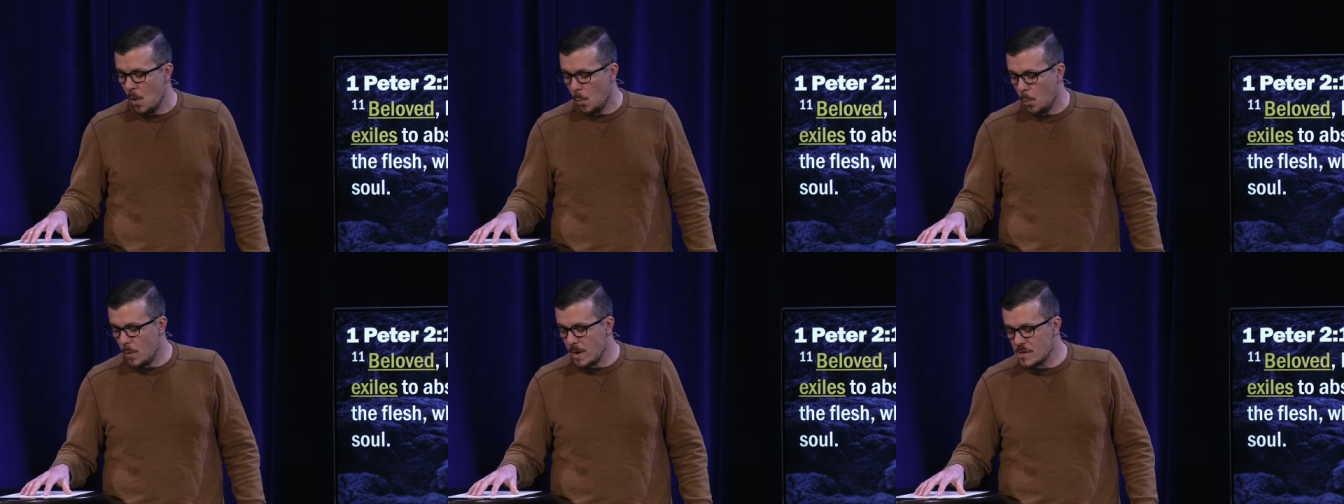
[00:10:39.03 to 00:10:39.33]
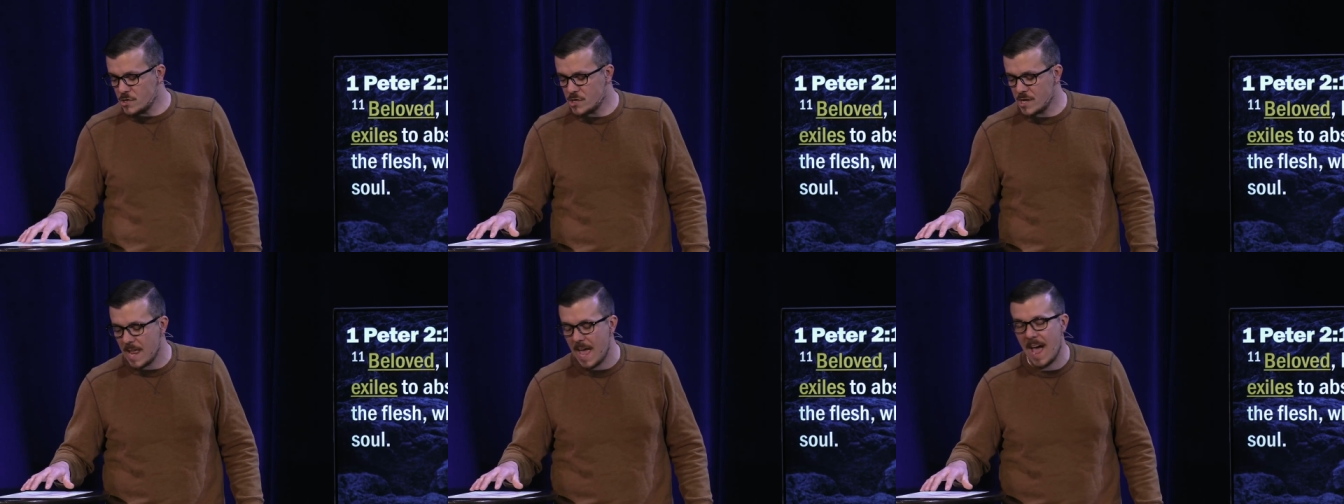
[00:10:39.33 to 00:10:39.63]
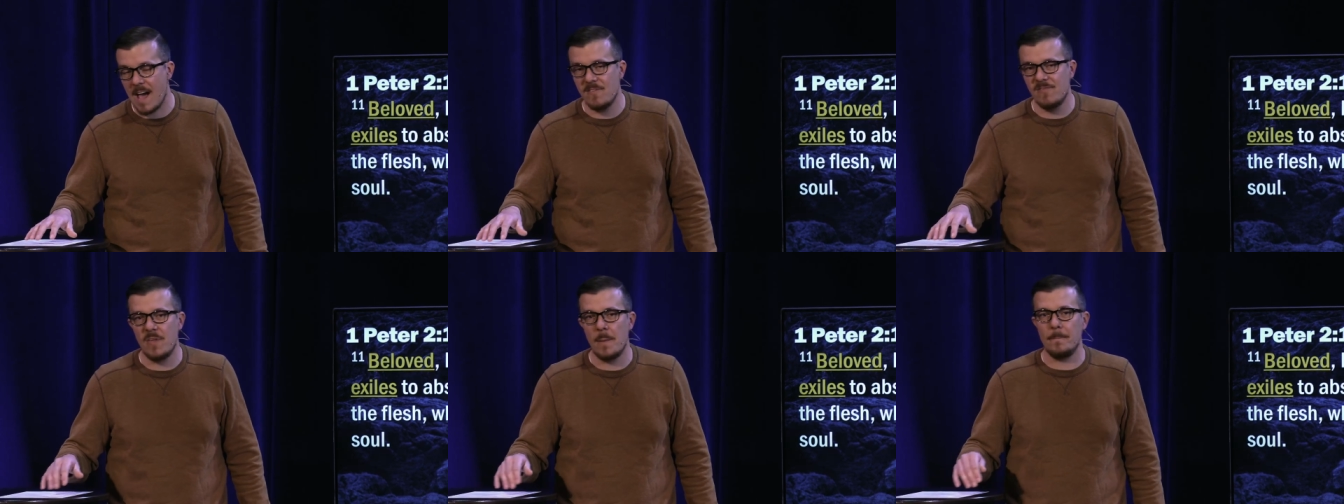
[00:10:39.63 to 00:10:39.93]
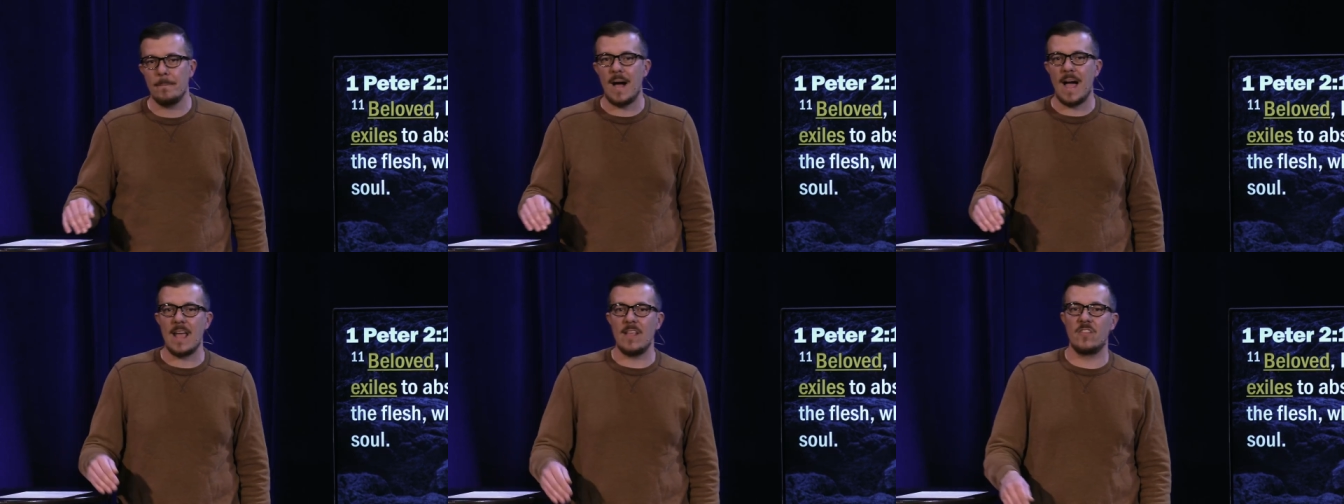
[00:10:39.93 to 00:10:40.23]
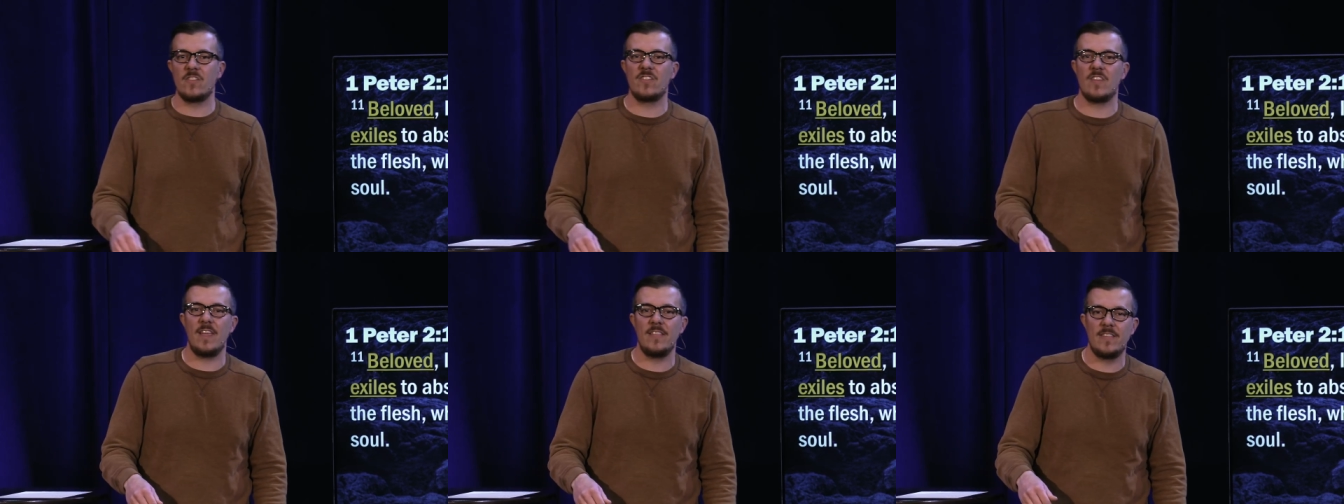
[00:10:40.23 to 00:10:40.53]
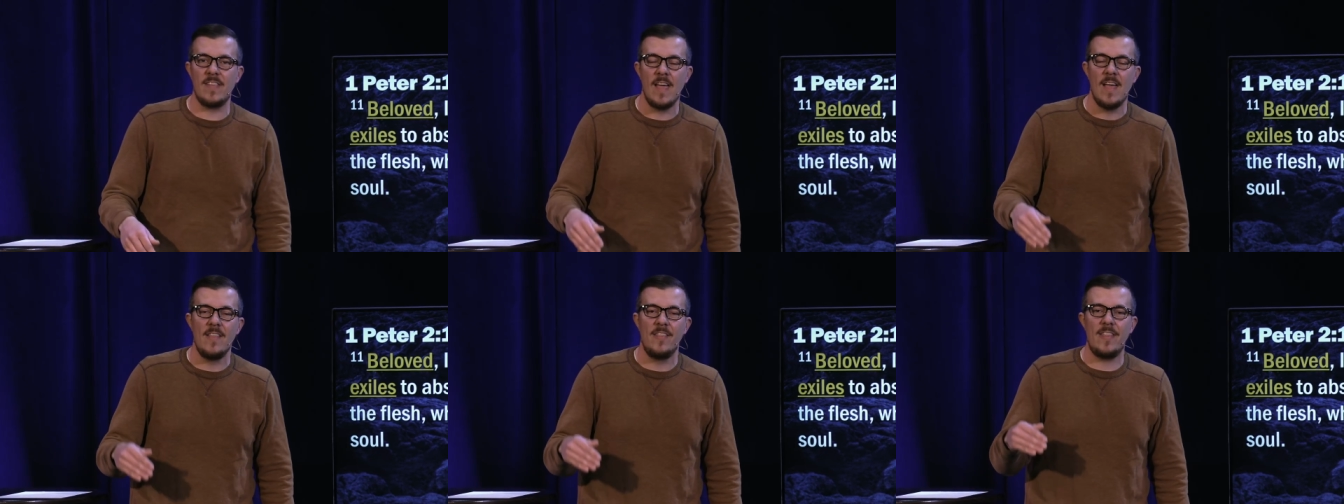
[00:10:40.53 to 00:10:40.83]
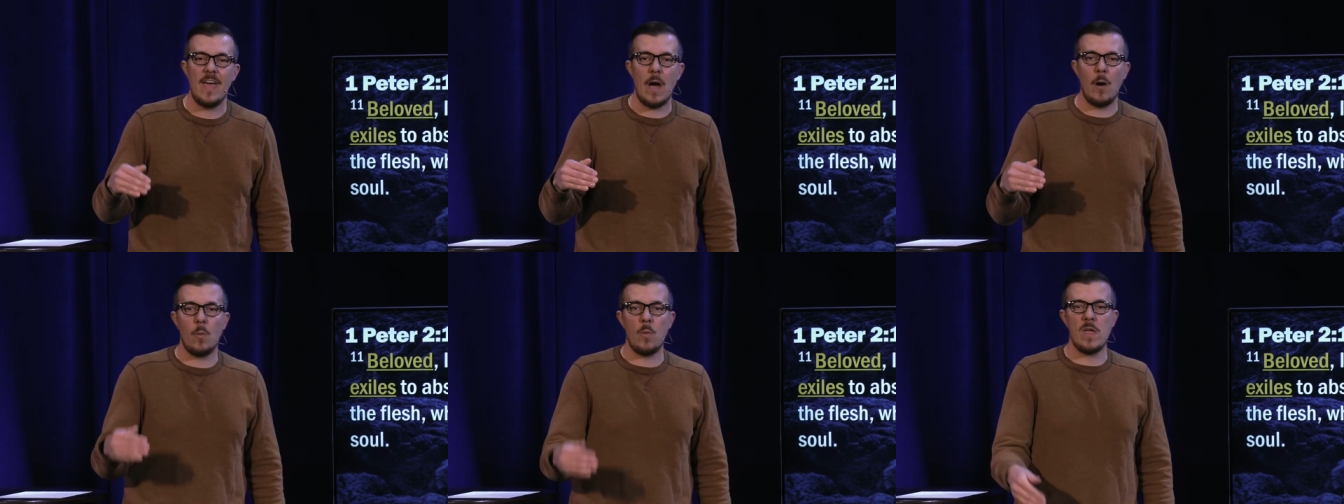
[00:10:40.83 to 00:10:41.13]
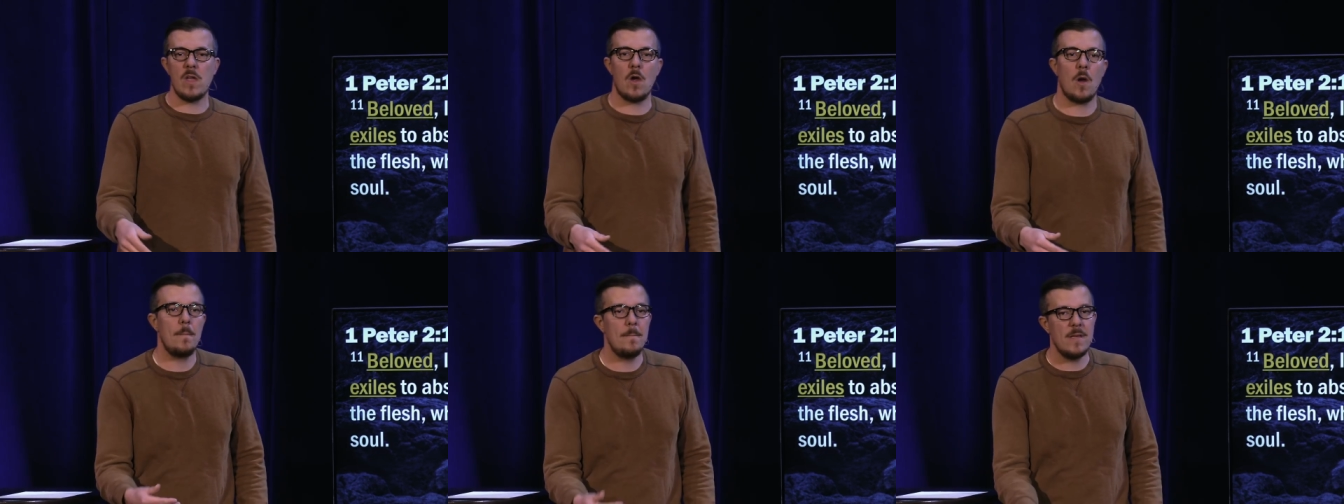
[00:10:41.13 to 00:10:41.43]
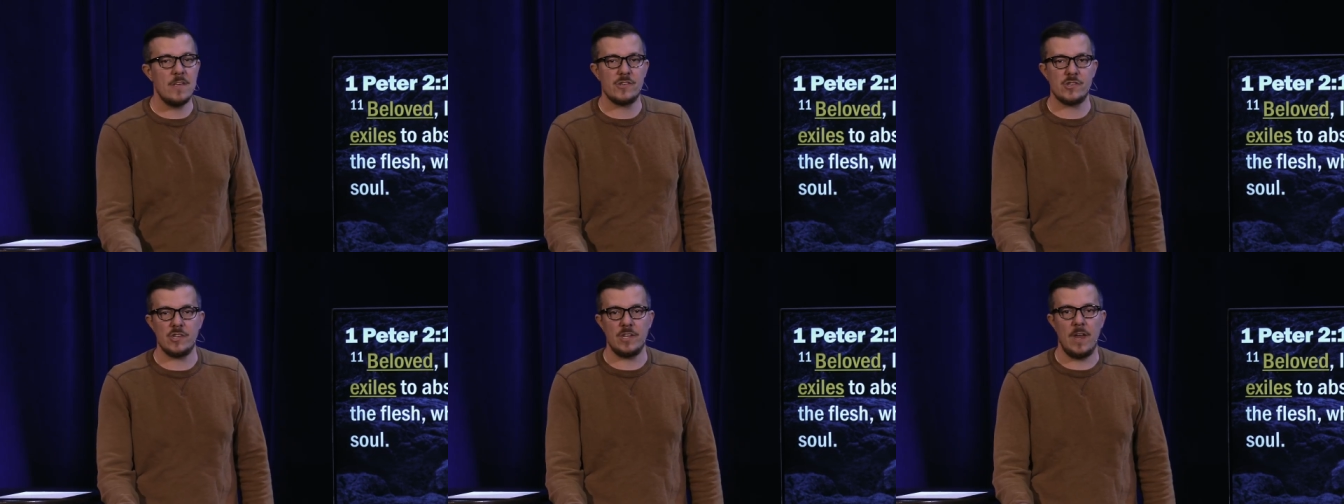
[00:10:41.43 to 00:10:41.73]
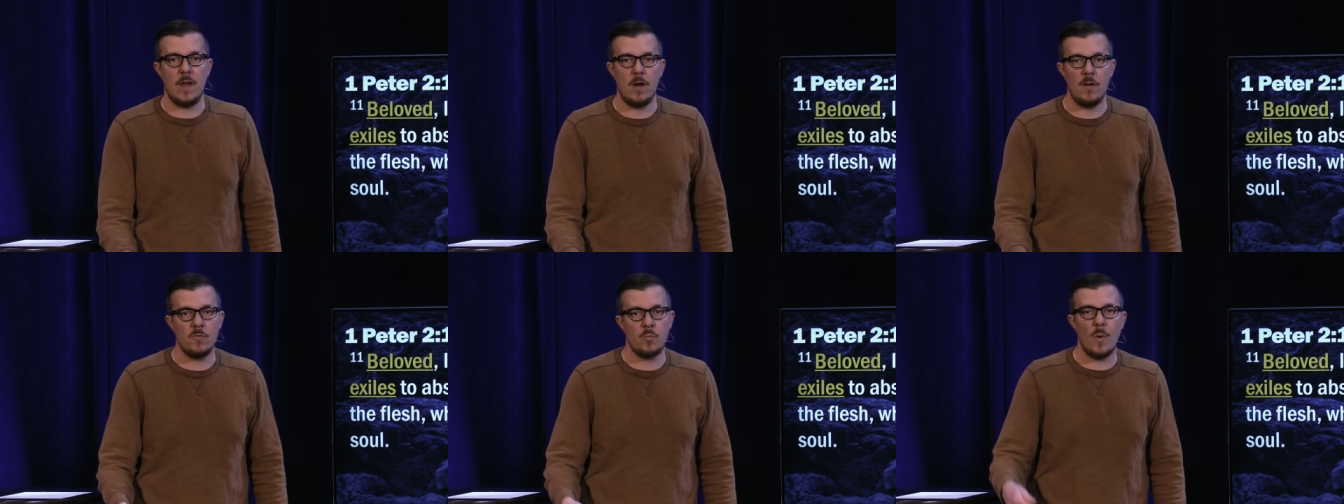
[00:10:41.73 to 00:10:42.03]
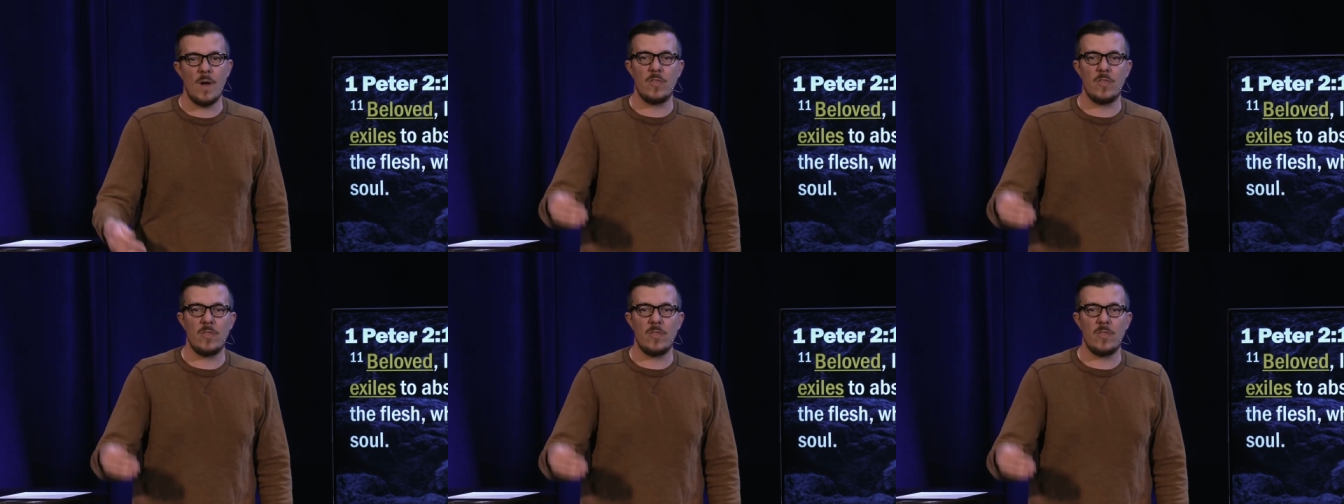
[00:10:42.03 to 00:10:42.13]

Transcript: we should have the mindset that we are missionaries,